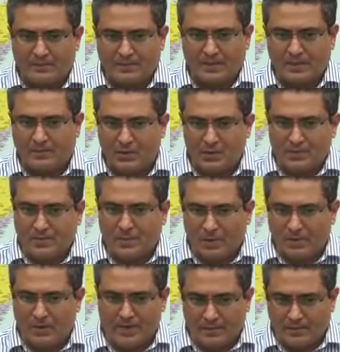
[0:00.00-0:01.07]
But the most
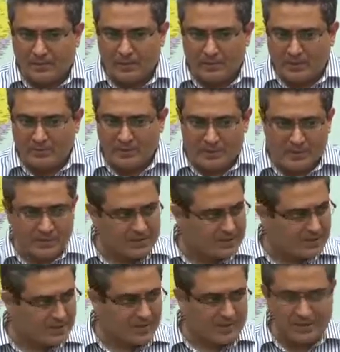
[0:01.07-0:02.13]
important thing in B2B business
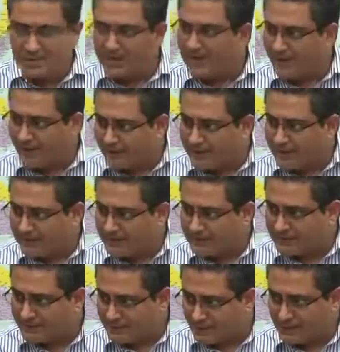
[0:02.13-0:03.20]
is the customer connect,
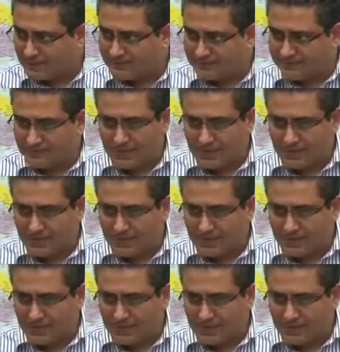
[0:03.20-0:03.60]
you know.